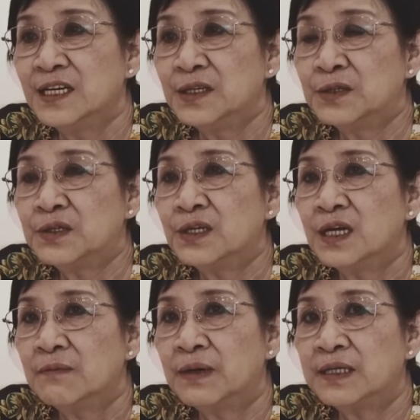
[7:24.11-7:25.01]
You know.
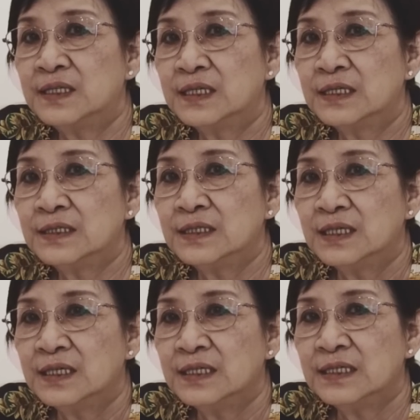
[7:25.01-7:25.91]
But
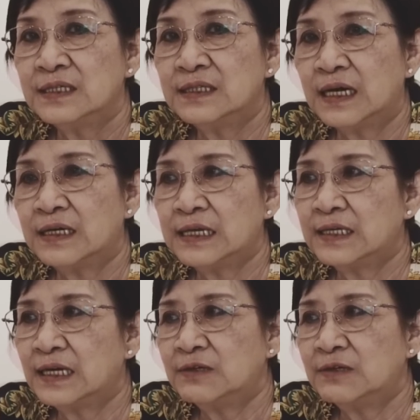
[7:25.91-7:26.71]
like